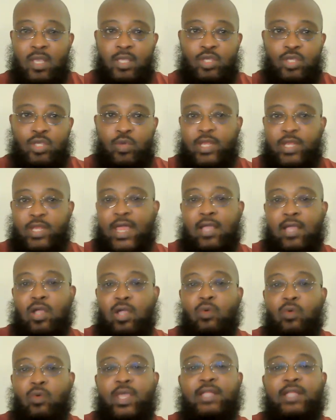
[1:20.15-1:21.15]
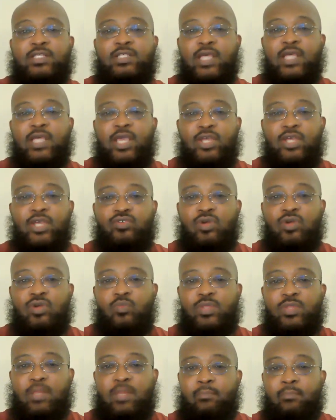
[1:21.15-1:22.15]
You cannot go into hijrah
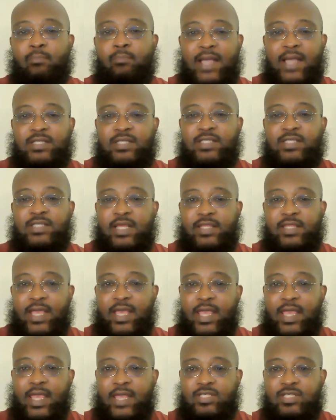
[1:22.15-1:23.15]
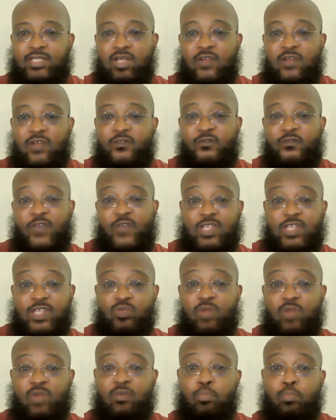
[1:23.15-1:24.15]
with the mindset that it's going to fix
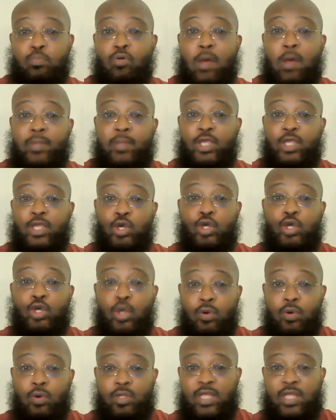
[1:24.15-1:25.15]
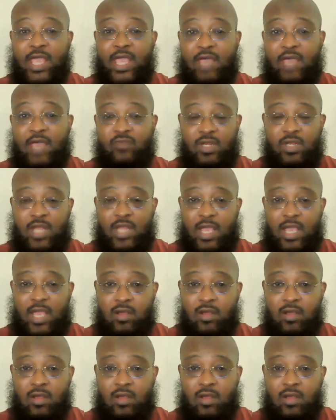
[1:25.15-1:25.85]
whatever problem that you're currently having now.